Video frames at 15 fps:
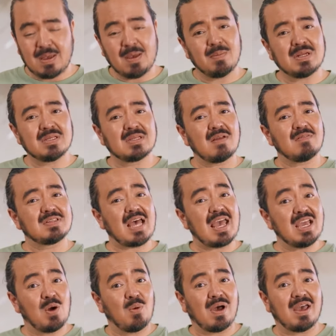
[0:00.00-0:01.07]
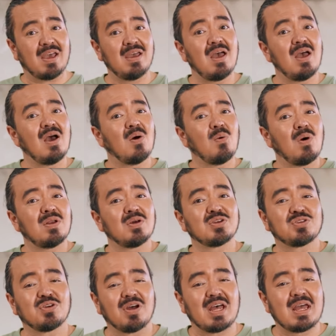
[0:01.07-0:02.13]
But instead of takeaway, why not
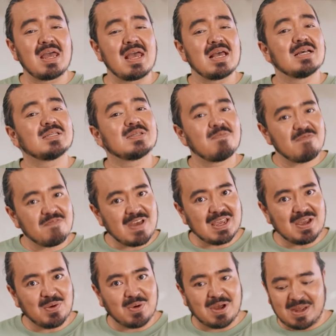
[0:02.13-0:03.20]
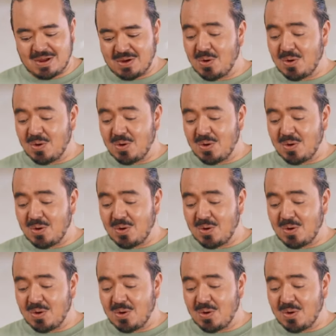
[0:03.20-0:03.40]
try some fakeaway?